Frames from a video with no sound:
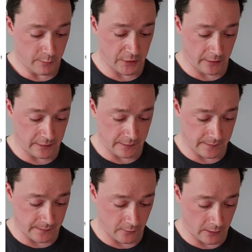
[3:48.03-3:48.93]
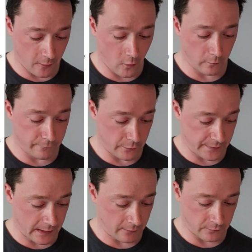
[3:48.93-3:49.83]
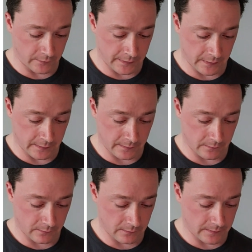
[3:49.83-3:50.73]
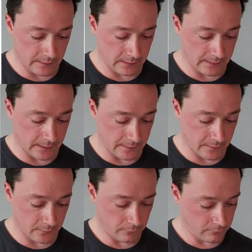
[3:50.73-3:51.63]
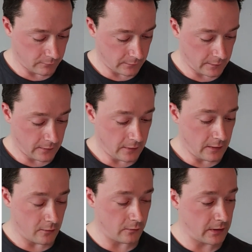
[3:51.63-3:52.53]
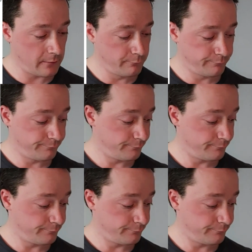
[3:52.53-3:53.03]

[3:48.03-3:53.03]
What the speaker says: But not necessarily all of those characteristics still exist. Okay?